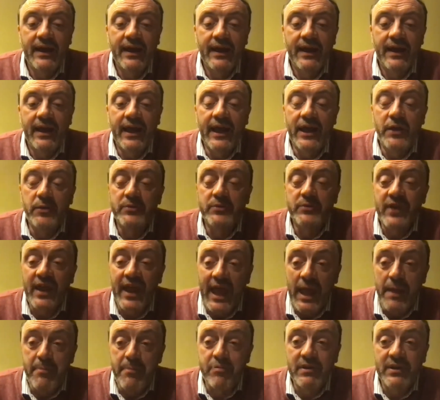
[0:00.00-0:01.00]
It was
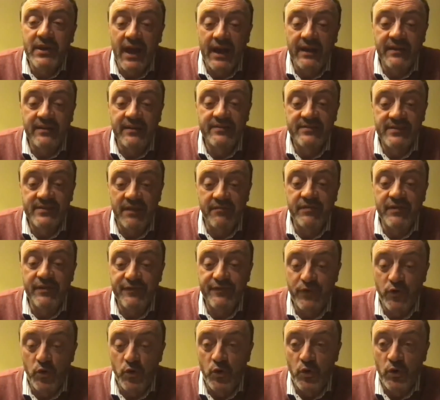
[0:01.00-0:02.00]
April
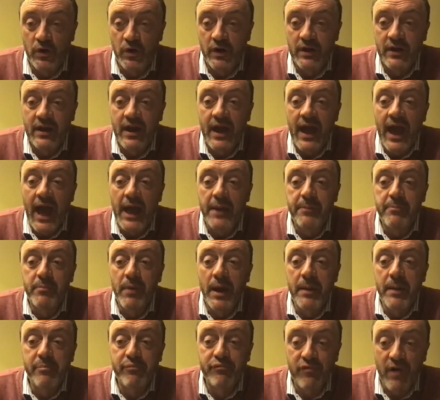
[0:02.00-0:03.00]
1974 at my
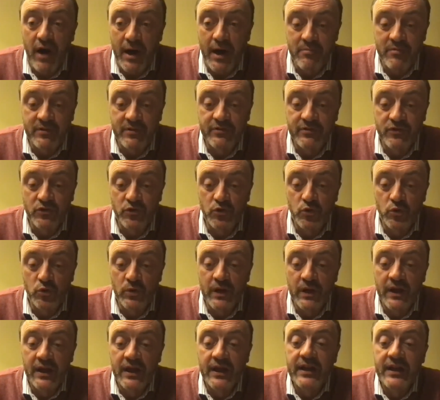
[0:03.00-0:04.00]
primary school,
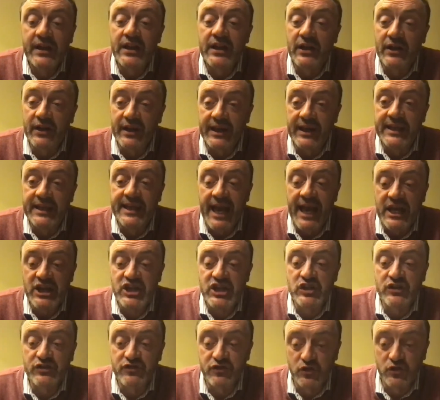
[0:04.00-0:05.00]
Claheen National
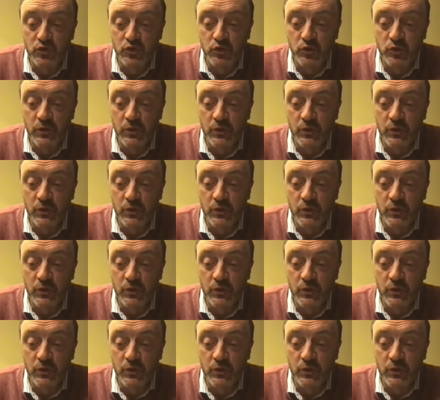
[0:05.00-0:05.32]
School.